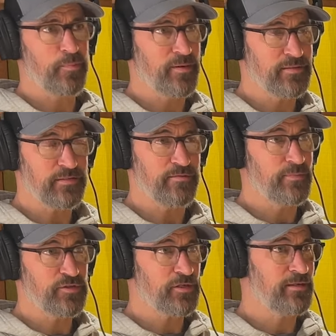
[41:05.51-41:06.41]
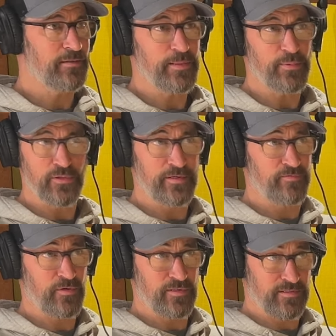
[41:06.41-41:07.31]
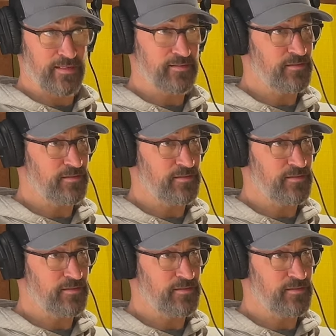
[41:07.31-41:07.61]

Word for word: peninsula of Michigan that people don't even know exists?